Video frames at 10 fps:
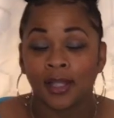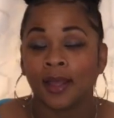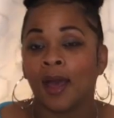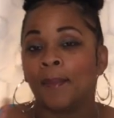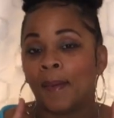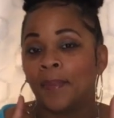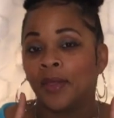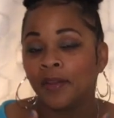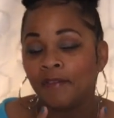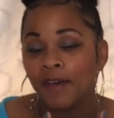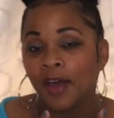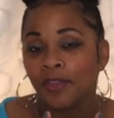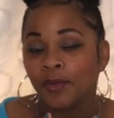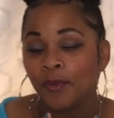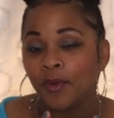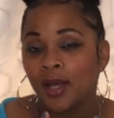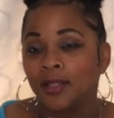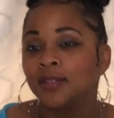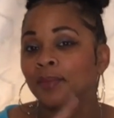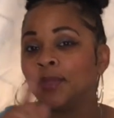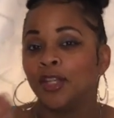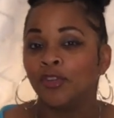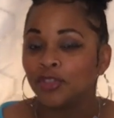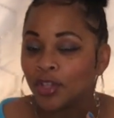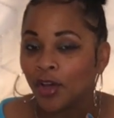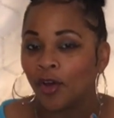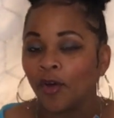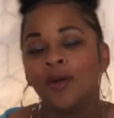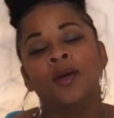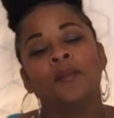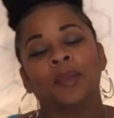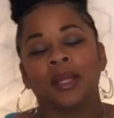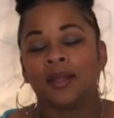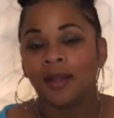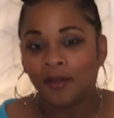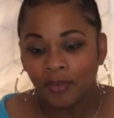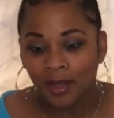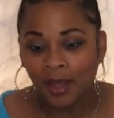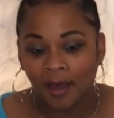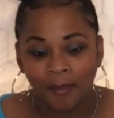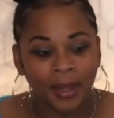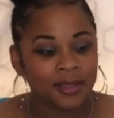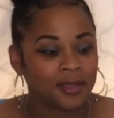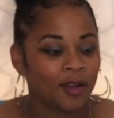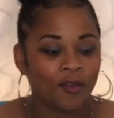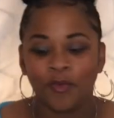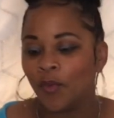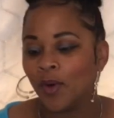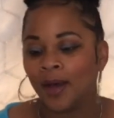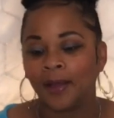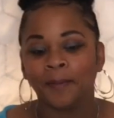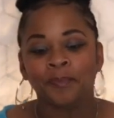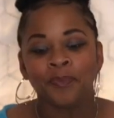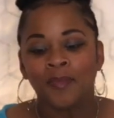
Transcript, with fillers: I got my mother and father one some years ago, but I never got myself one.